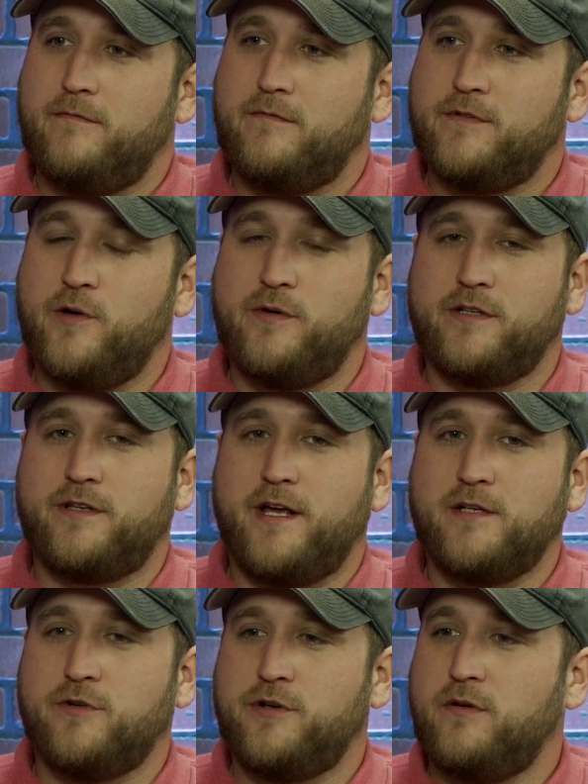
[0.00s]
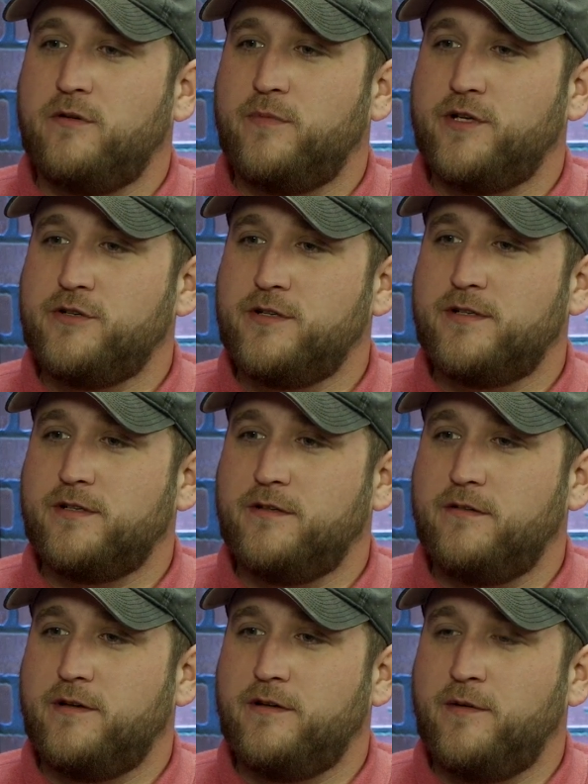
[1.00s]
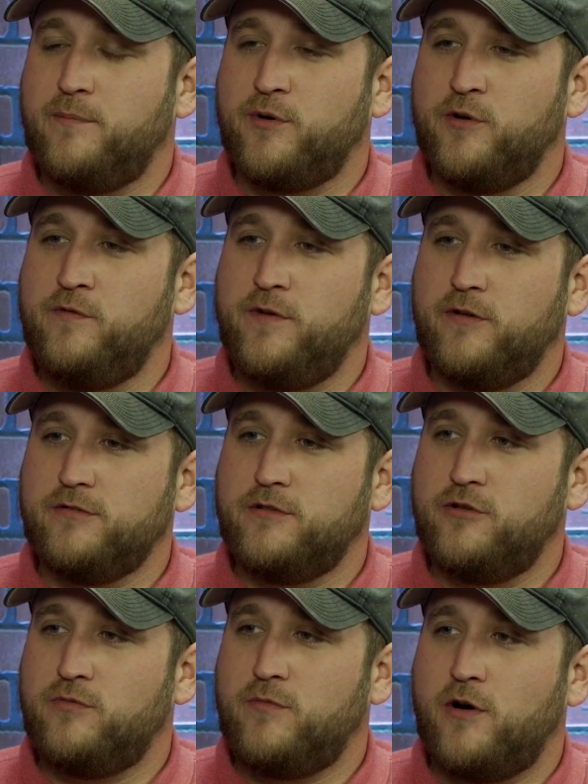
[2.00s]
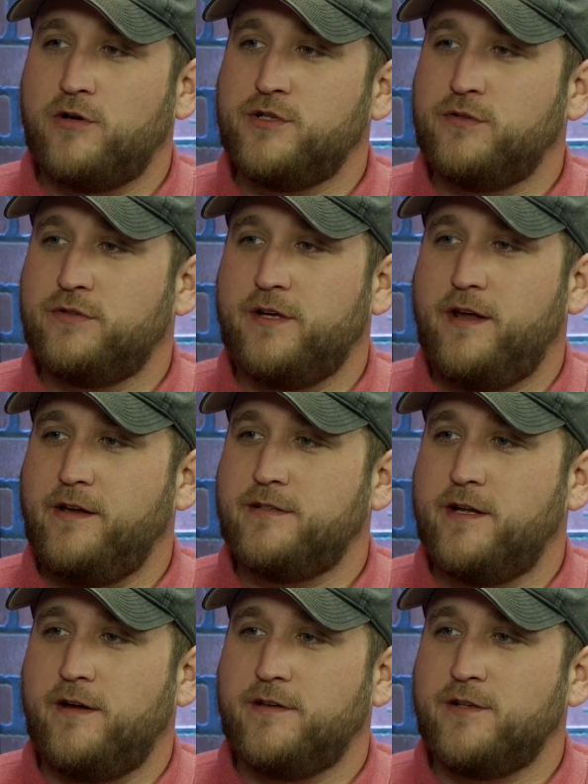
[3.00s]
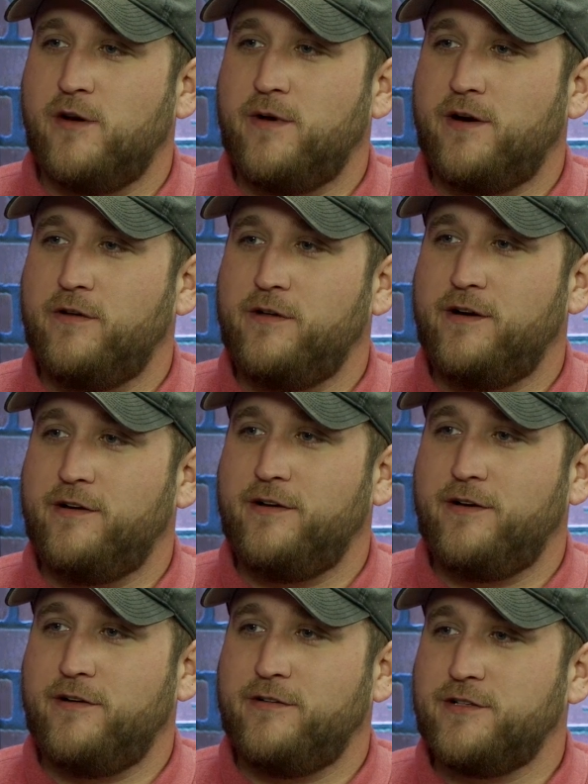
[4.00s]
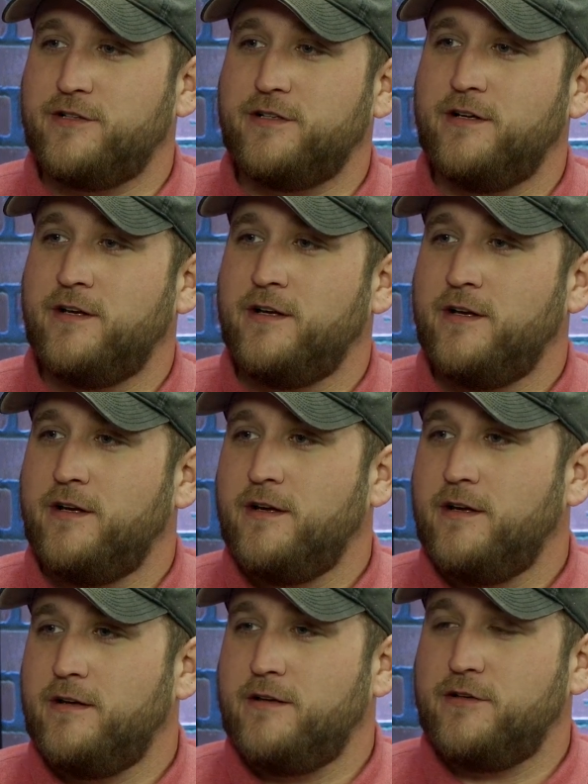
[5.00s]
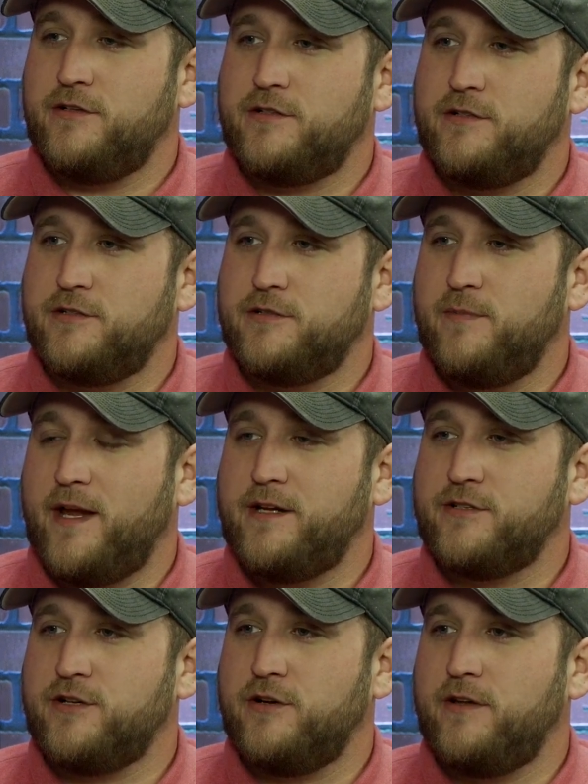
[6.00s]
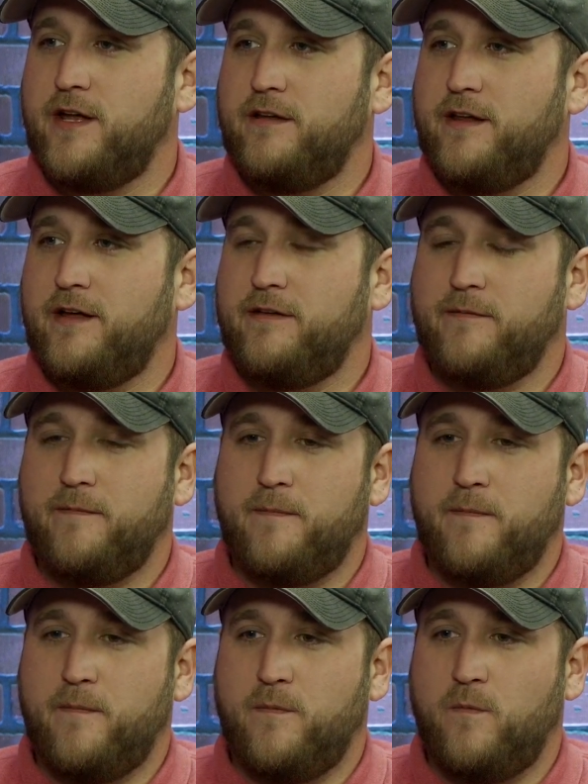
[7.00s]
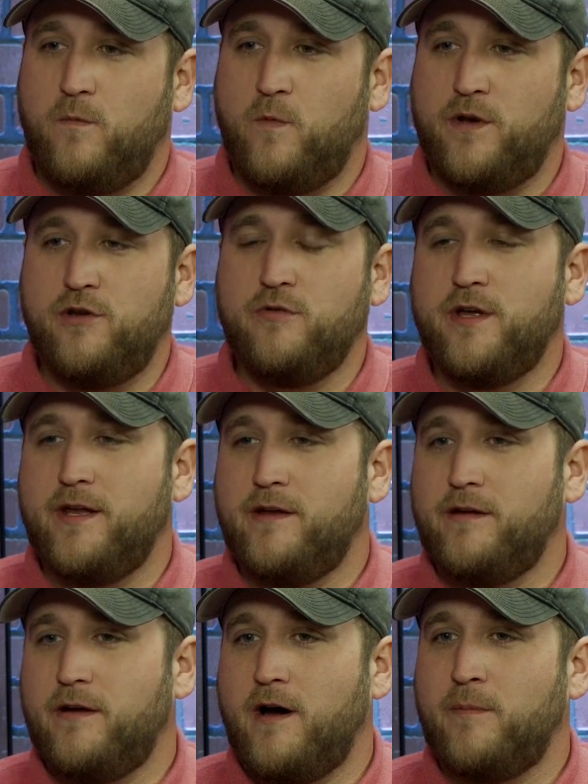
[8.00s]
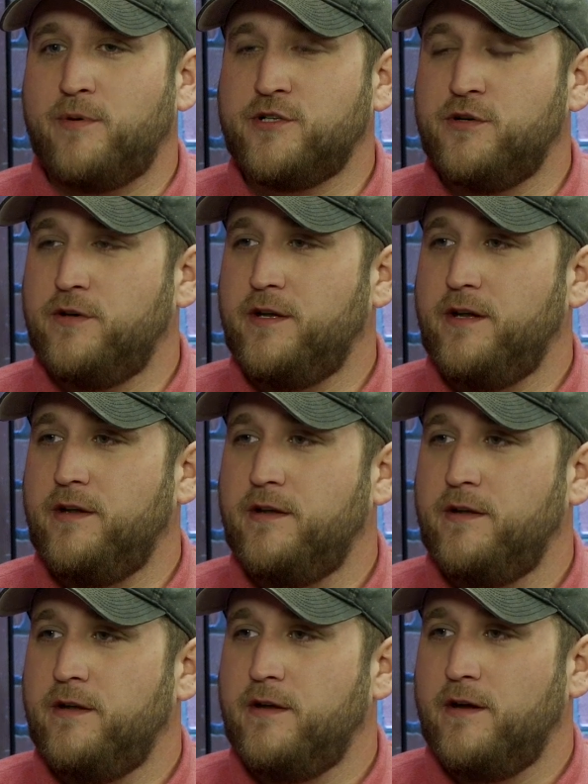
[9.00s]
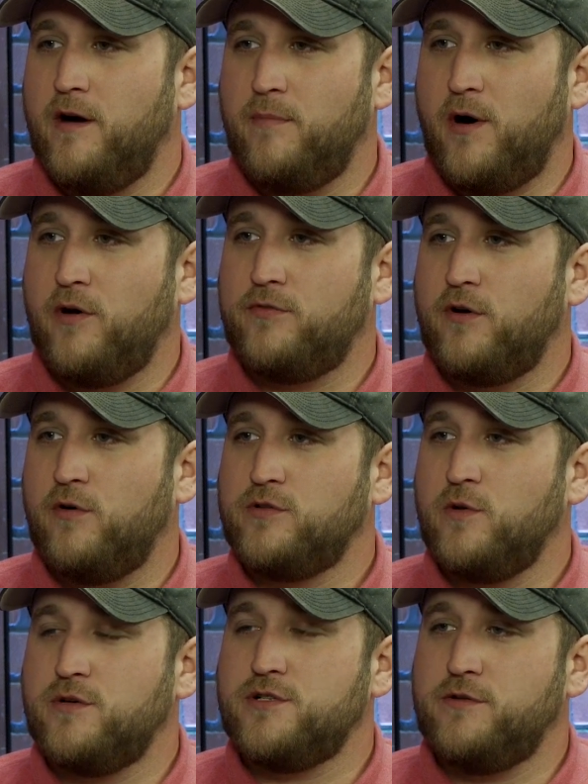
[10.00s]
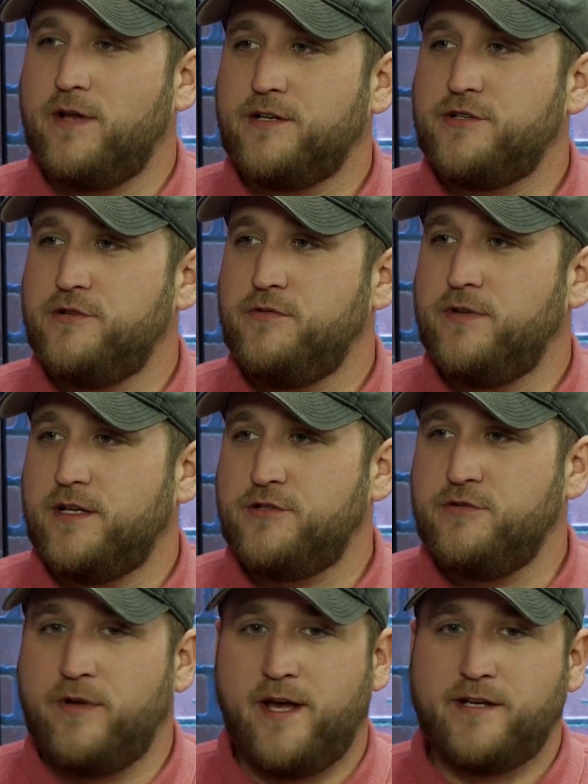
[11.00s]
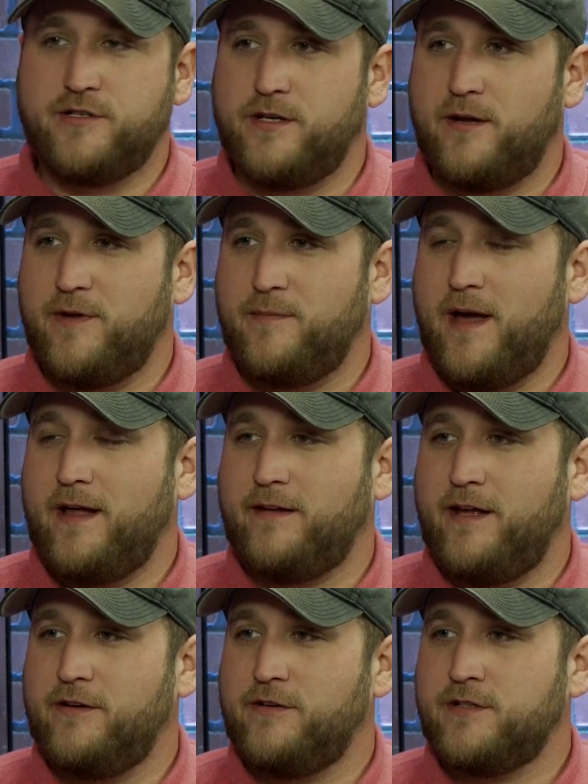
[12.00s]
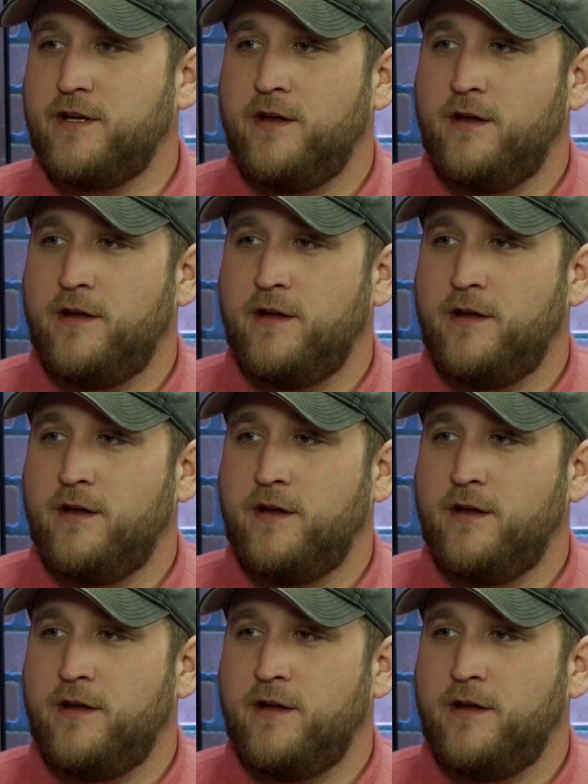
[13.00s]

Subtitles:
doing the things we're doing, but just improving on the little marginal things like I was talking about earlier. Just making sure that when you get an opportunity, a ball thrown towards you, that you catch it. I mean, Matt Landers,